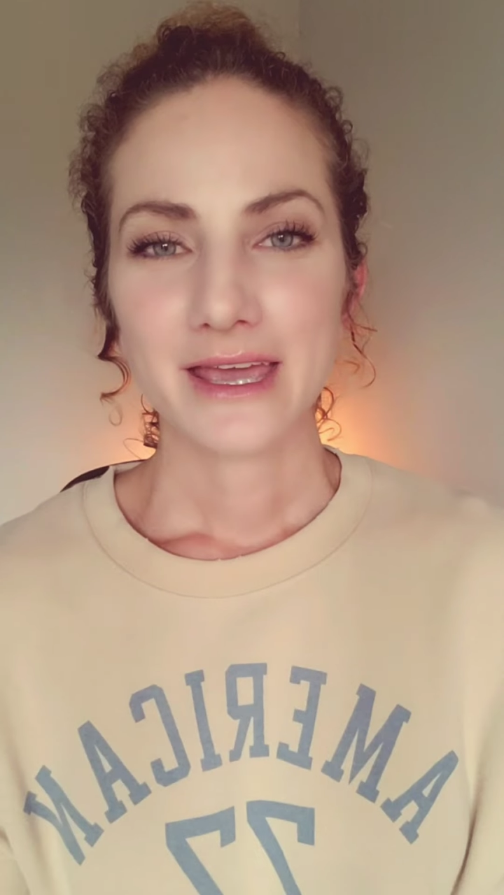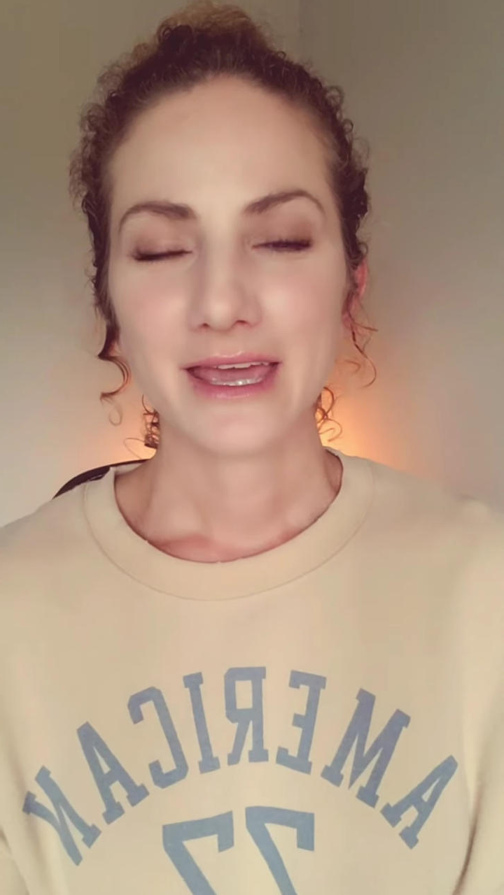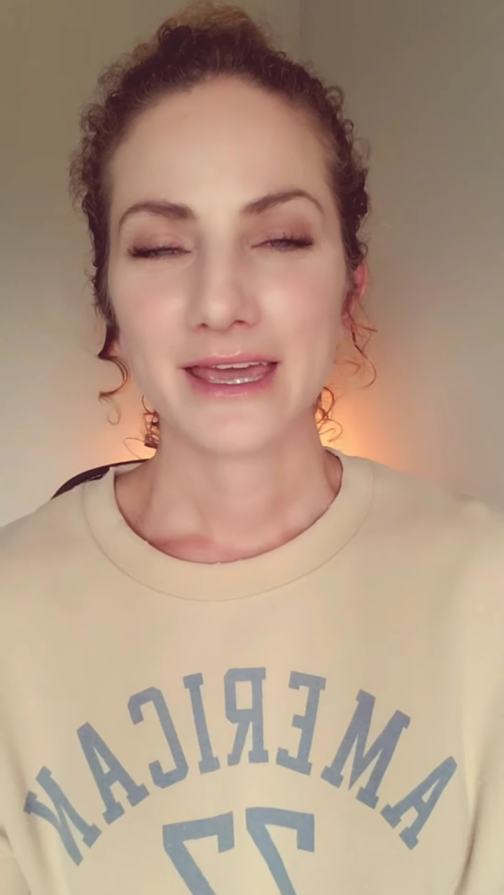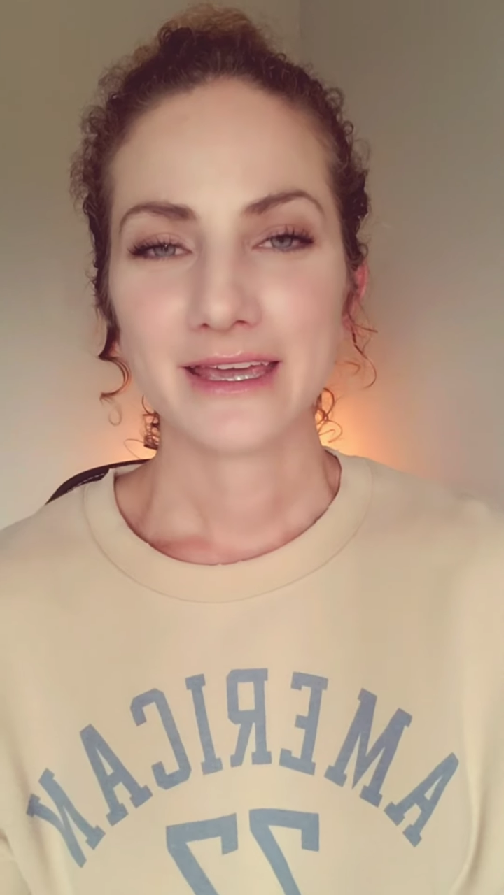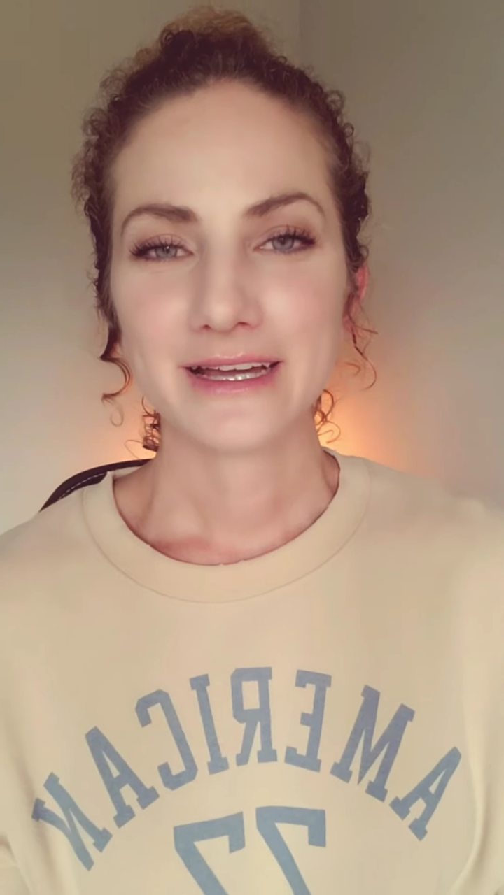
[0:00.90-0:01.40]

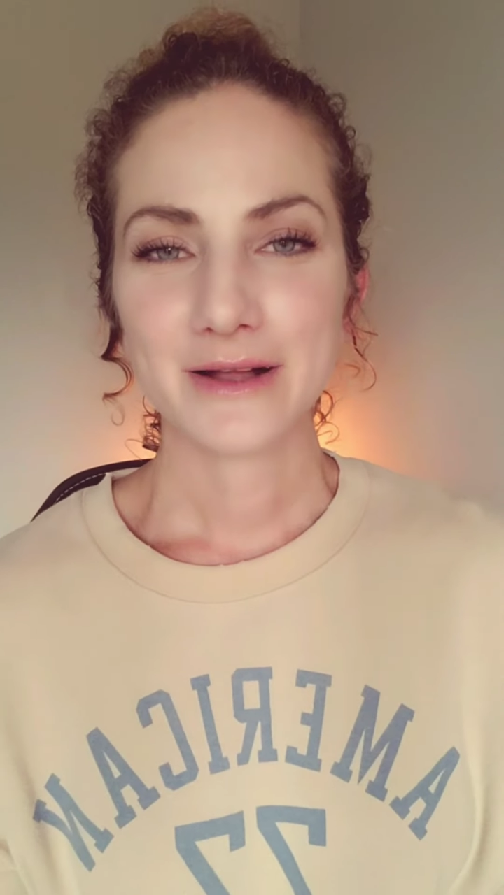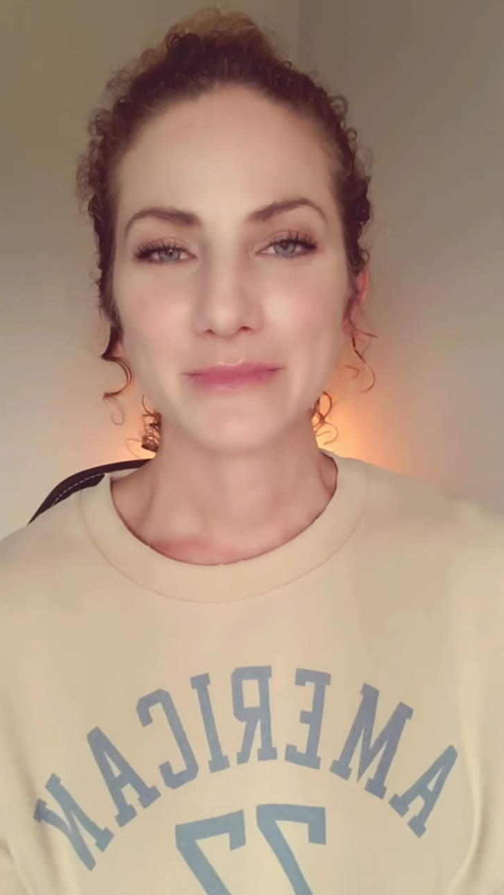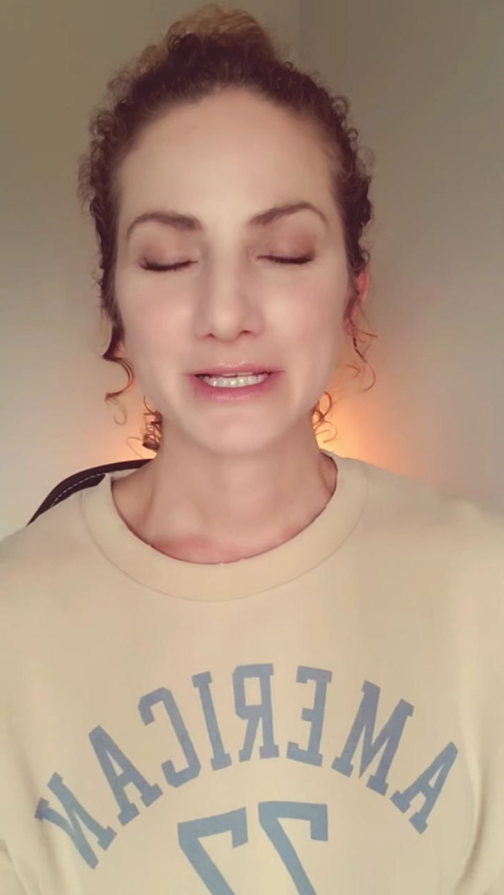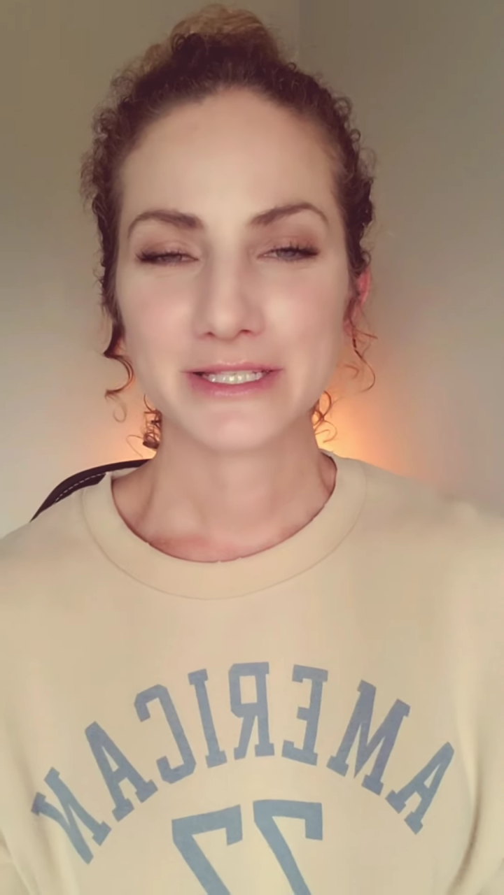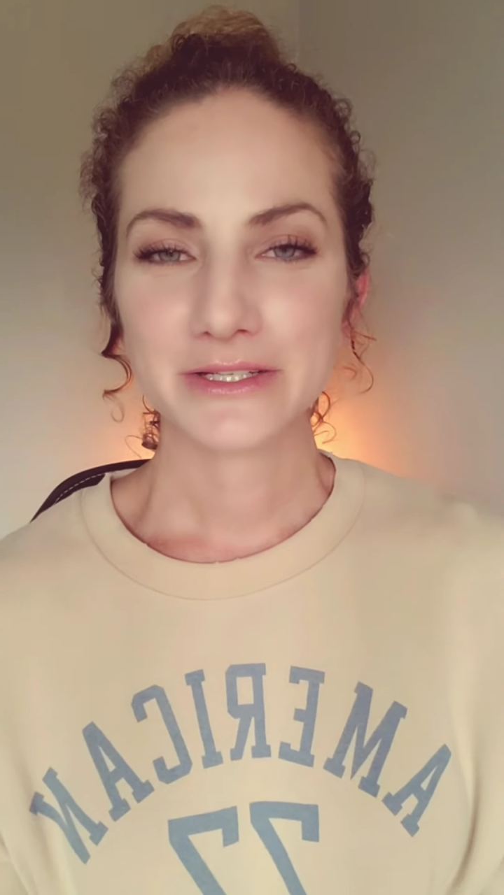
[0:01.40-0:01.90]
Hey, God
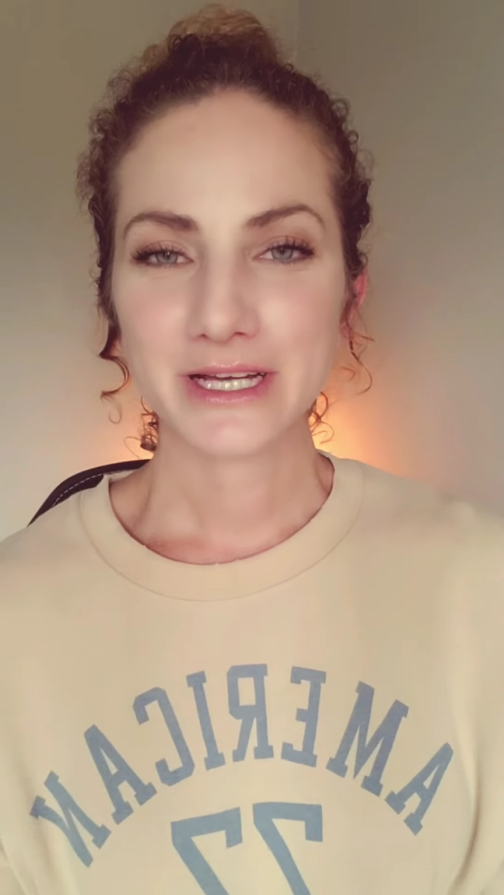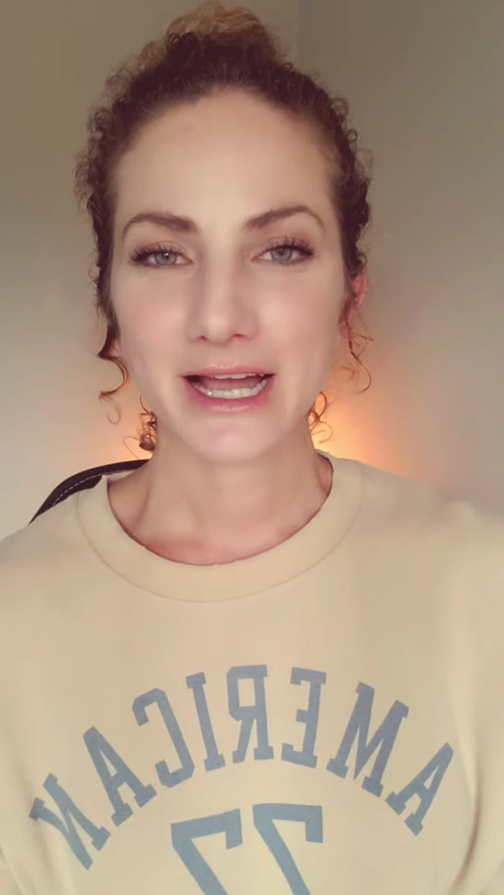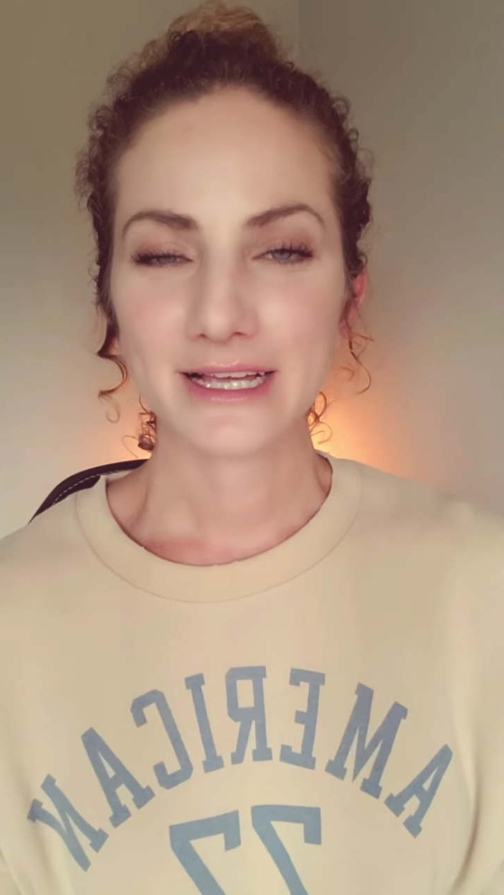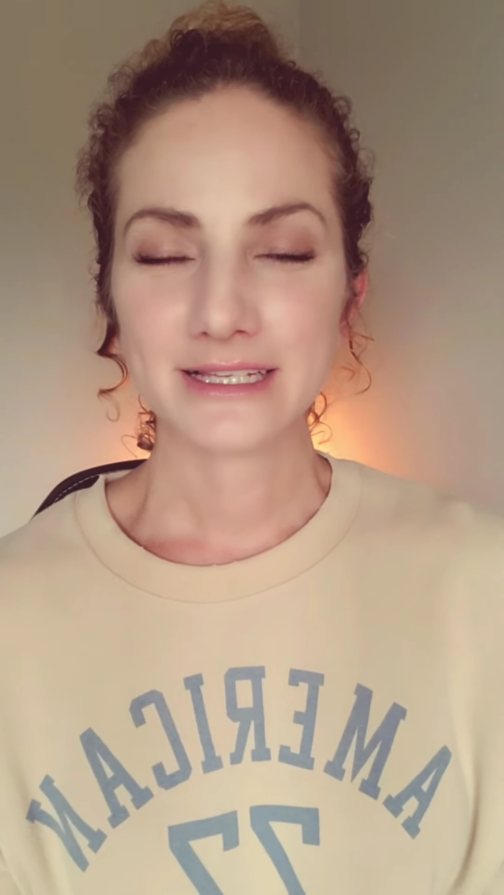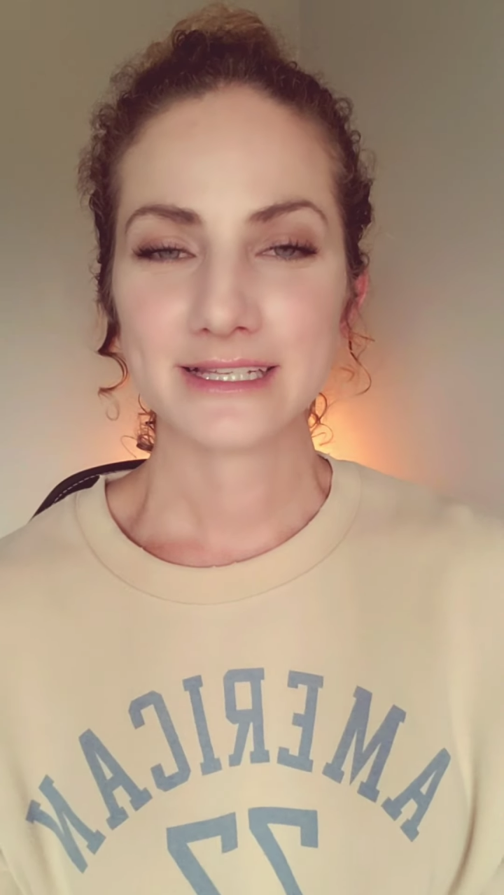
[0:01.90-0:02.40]
bless you
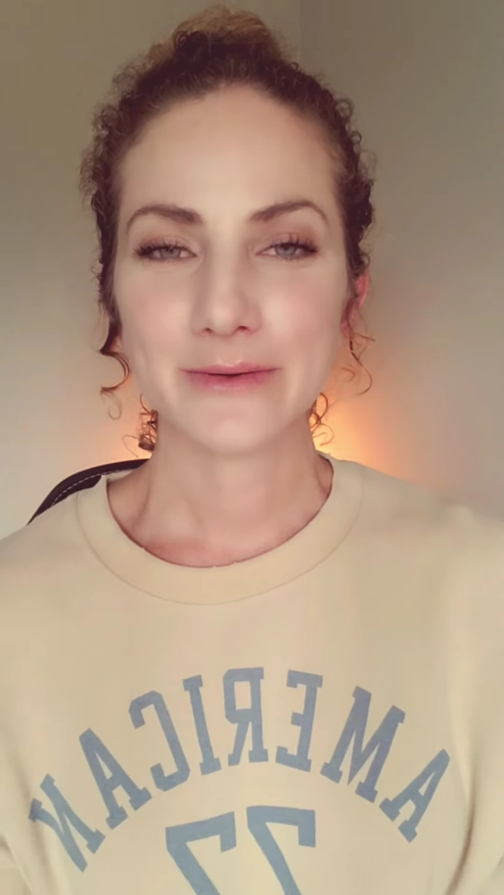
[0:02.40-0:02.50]
guys.